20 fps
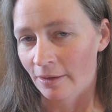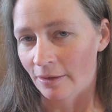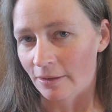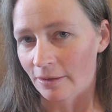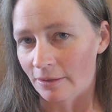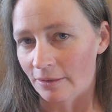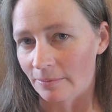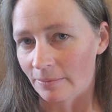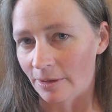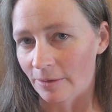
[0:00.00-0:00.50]

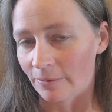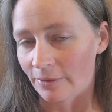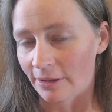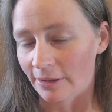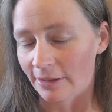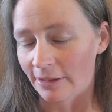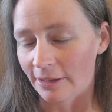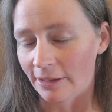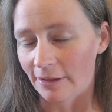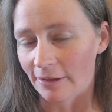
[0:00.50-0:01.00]
I
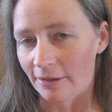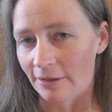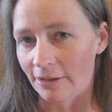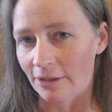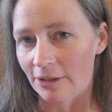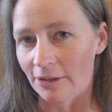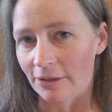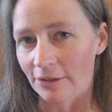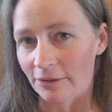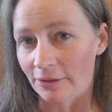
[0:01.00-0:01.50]
wanted to get on
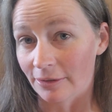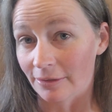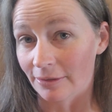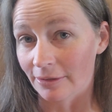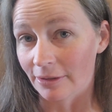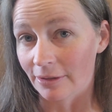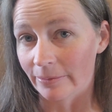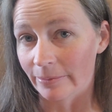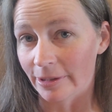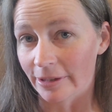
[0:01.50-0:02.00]
here and do a
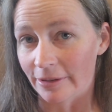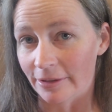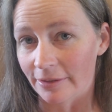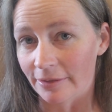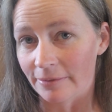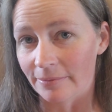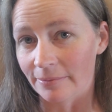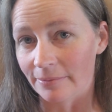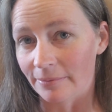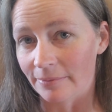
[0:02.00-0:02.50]
little bit
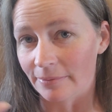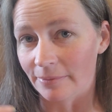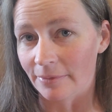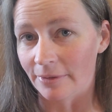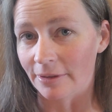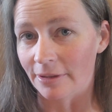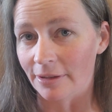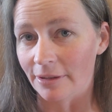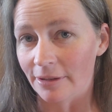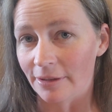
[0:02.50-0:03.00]

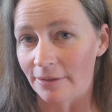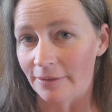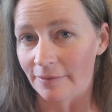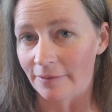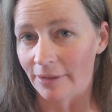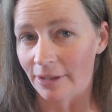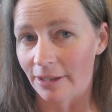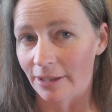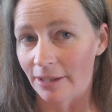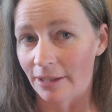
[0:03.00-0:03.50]
more of
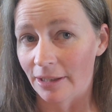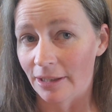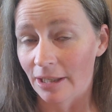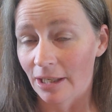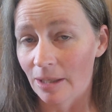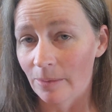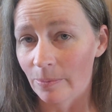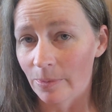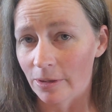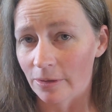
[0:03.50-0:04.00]
a
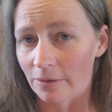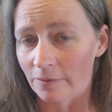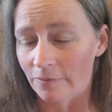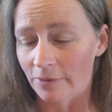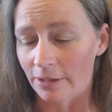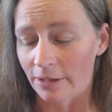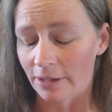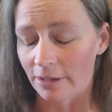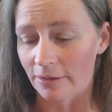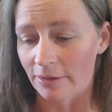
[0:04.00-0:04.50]
happier
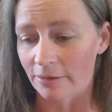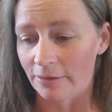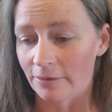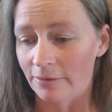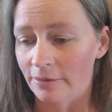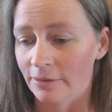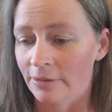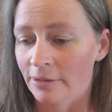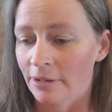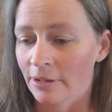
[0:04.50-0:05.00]

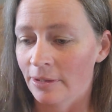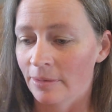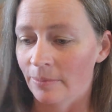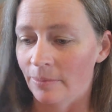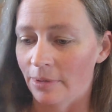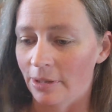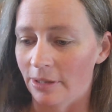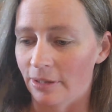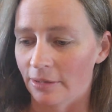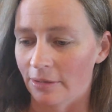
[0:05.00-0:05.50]
video
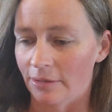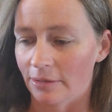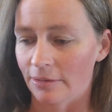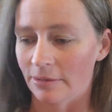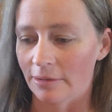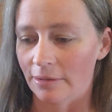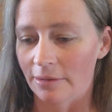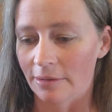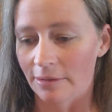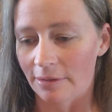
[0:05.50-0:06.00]

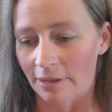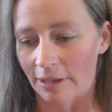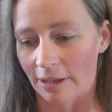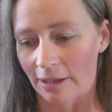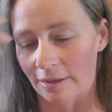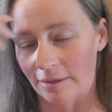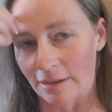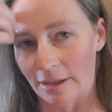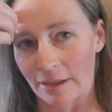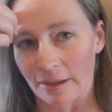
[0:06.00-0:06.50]
because, like
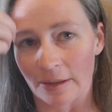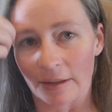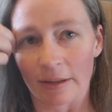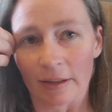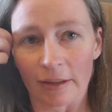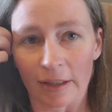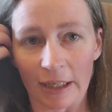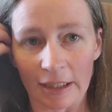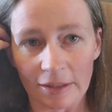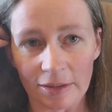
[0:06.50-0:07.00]
I said in
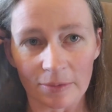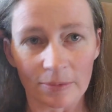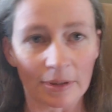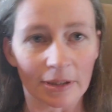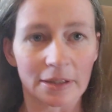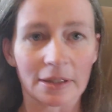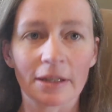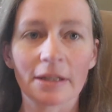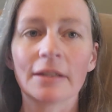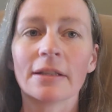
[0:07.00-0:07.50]
the last
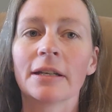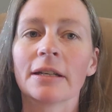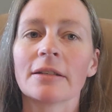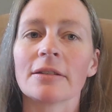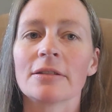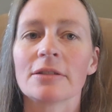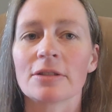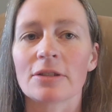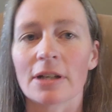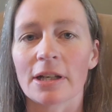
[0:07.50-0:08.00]
one, I like
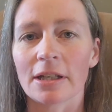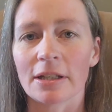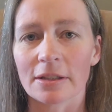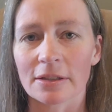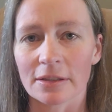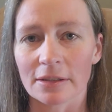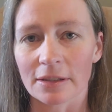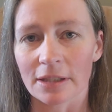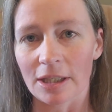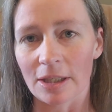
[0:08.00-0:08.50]
to try
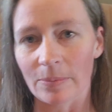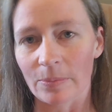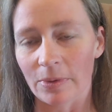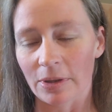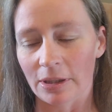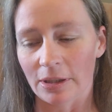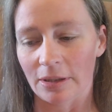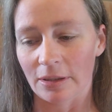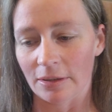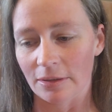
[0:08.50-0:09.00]
and keep
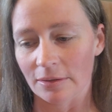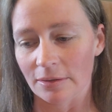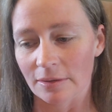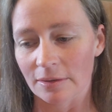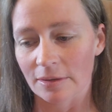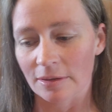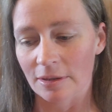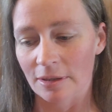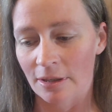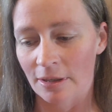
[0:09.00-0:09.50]

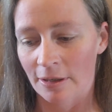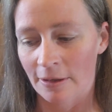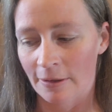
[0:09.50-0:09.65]
things